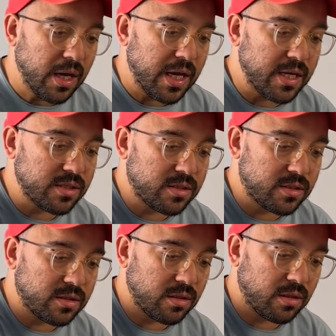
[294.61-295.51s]

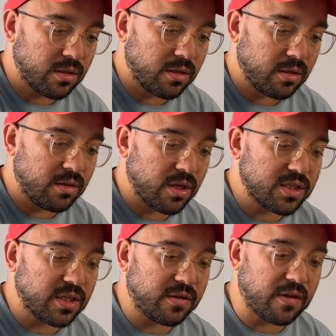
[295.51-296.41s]
is does it